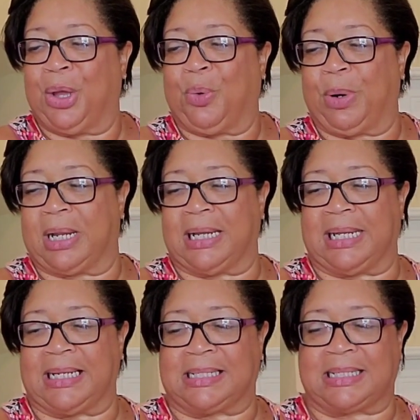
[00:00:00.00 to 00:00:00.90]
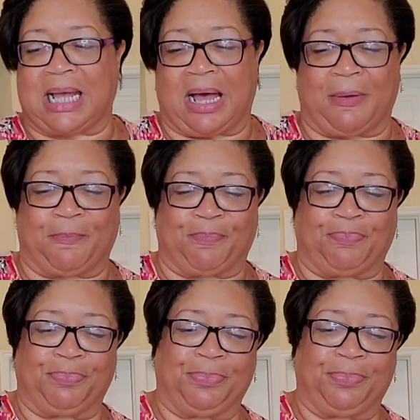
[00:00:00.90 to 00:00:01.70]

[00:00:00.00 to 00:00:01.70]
We're going to need some